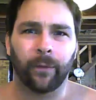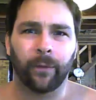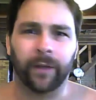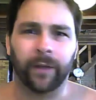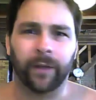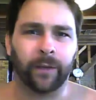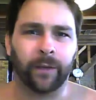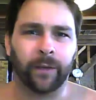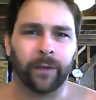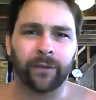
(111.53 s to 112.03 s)

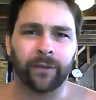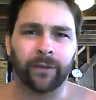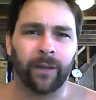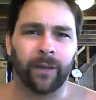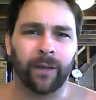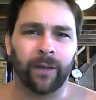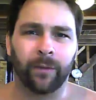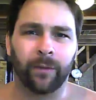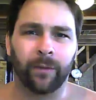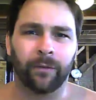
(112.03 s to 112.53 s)
What the heck was
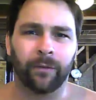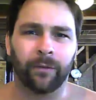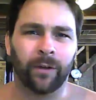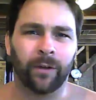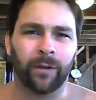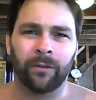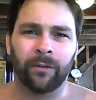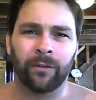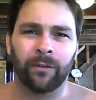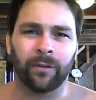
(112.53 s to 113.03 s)
that? With the
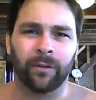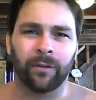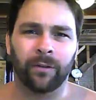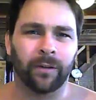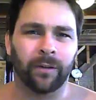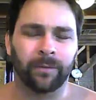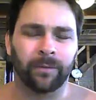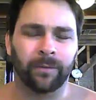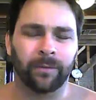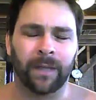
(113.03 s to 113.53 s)
fridge
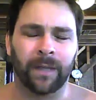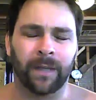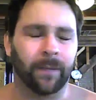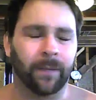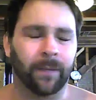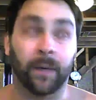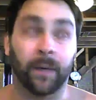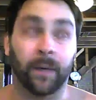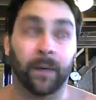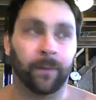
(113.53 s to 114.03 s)
and
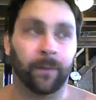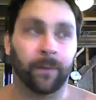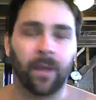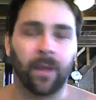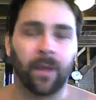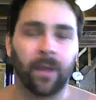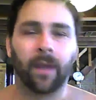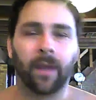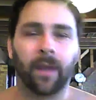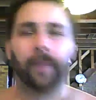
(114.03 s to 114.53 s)
yeah. Anyway,
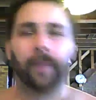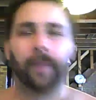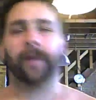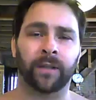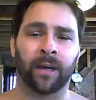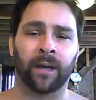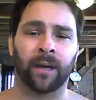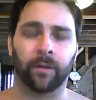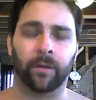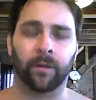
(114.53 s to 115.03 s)

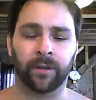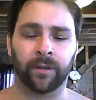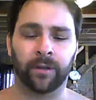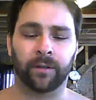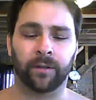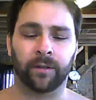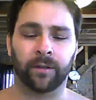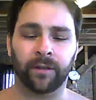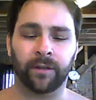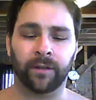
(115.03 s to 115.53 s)
now
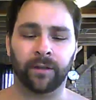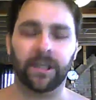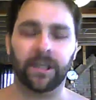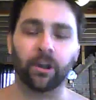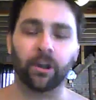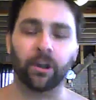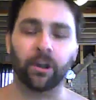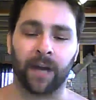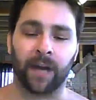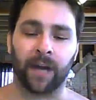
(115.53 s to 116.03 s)
the
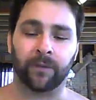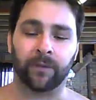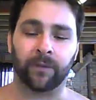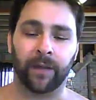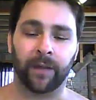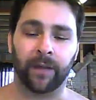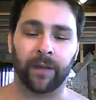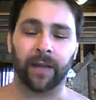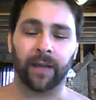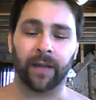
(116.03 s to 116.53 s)
year
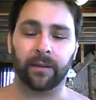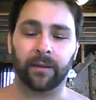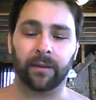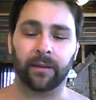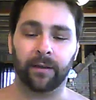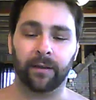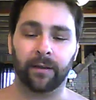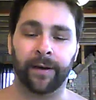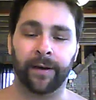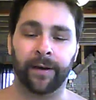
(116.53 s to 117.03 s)
after that,
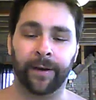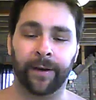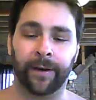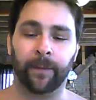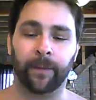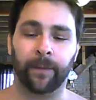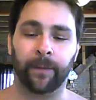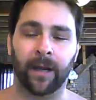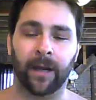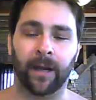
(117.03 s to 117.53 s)

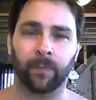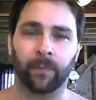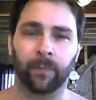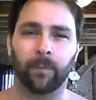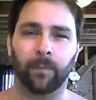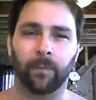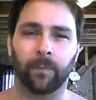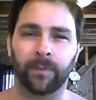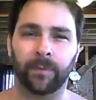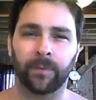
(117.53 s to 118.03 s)
I
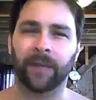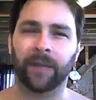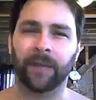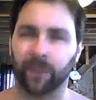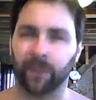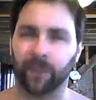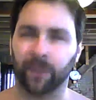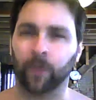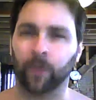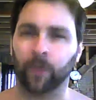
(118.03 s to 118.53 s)

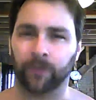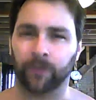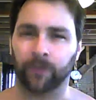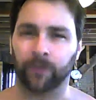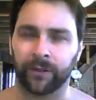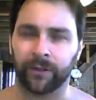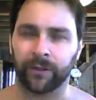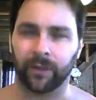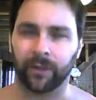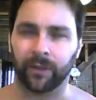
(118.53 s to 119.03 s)
definitely wasn't
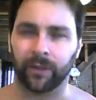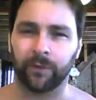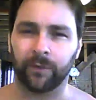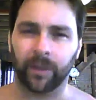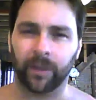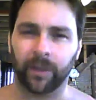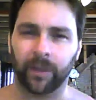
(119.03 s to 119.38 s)
myself.